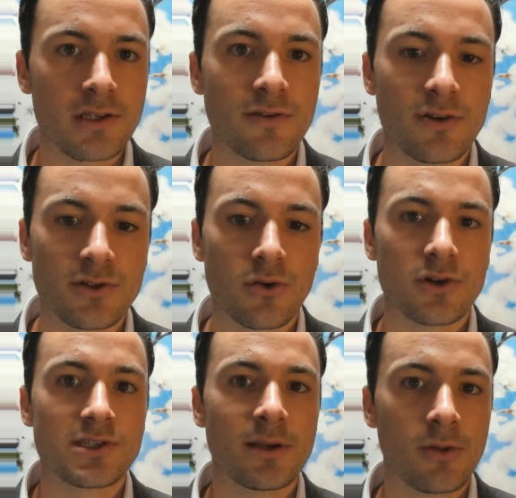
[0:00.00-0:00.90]
disorder.
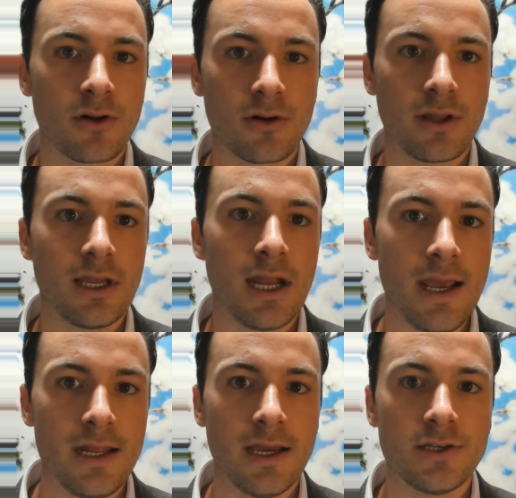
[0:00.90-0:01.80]
Similarly, in
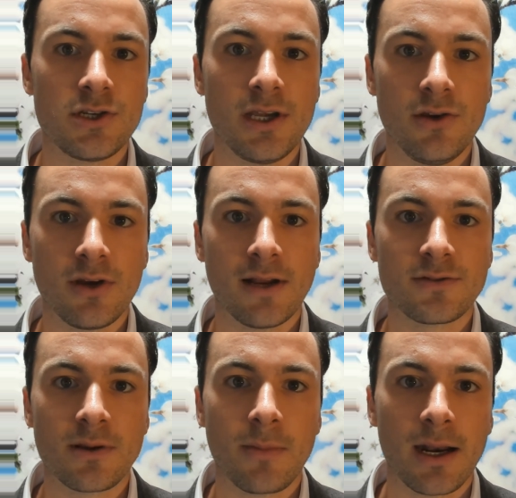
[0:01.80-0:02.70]
ADHD, you can have
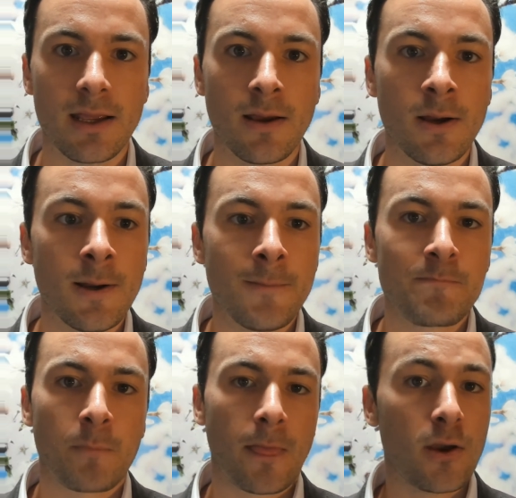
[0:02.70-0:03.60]
somebody
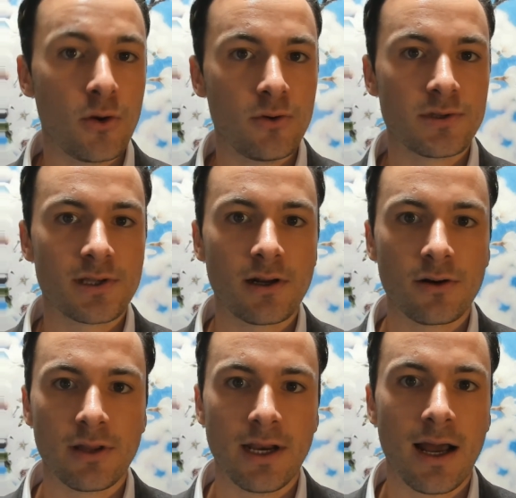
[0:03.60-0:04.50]
who's
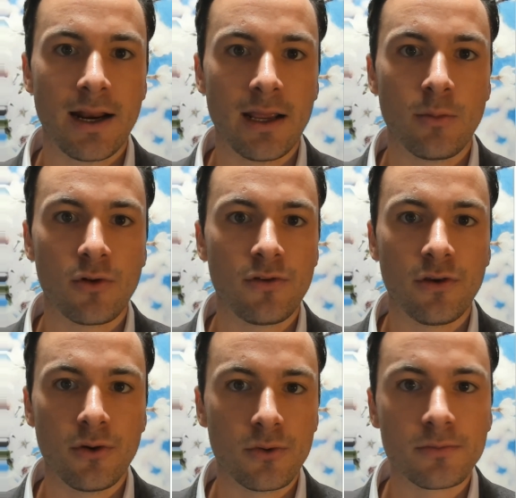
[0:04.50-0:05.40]
literally not able
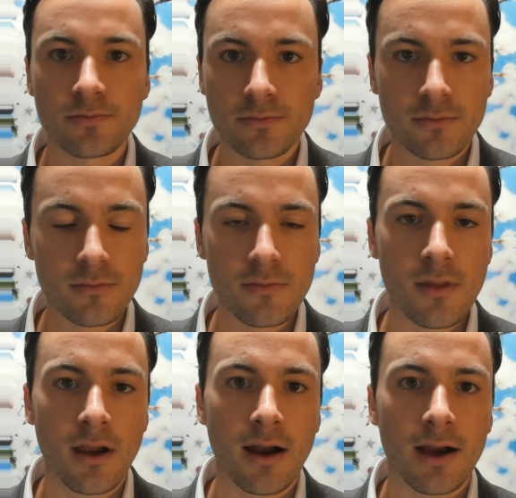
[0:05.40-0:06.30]
to
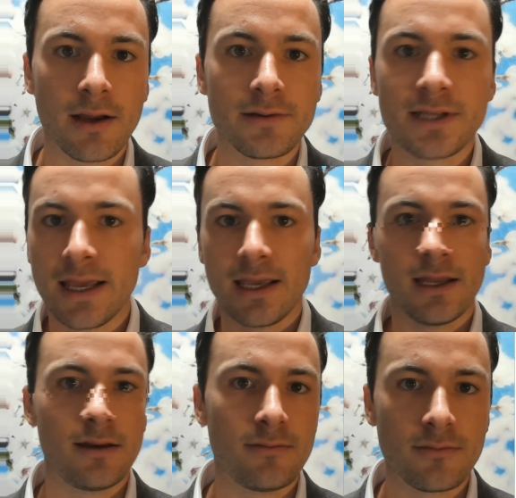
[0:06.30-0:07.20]
take
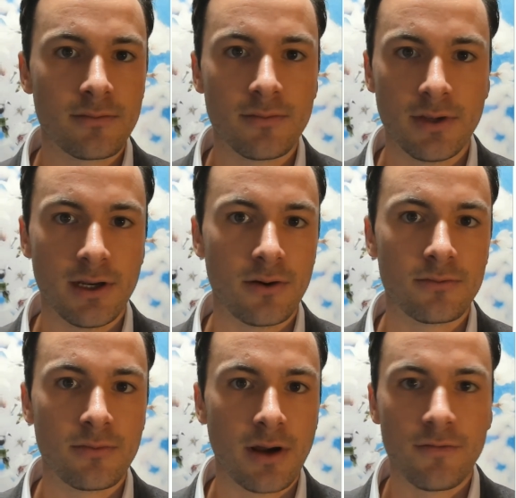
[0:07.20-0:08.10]
in,
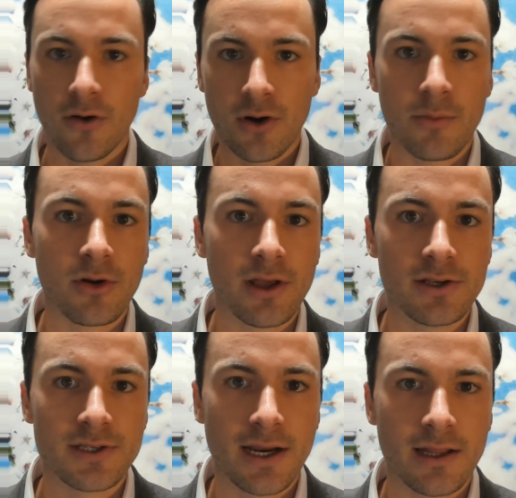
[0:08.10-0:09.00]
a phone number that you
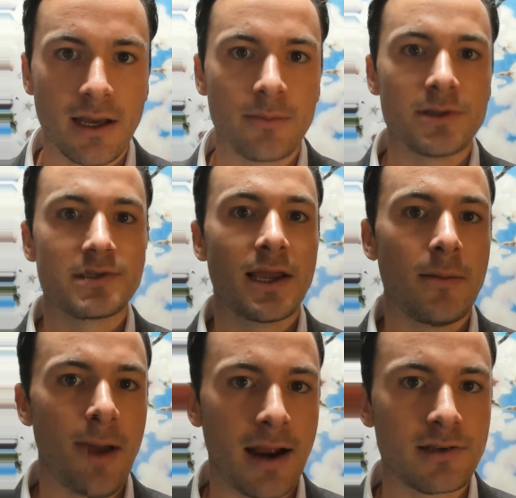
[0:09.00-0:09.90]
say to them and say it
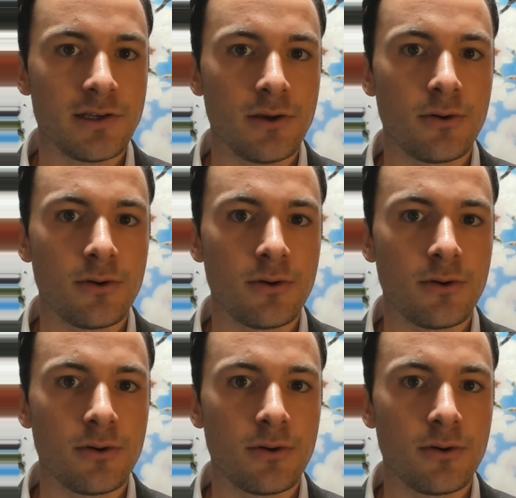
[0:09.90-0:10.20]
back to you.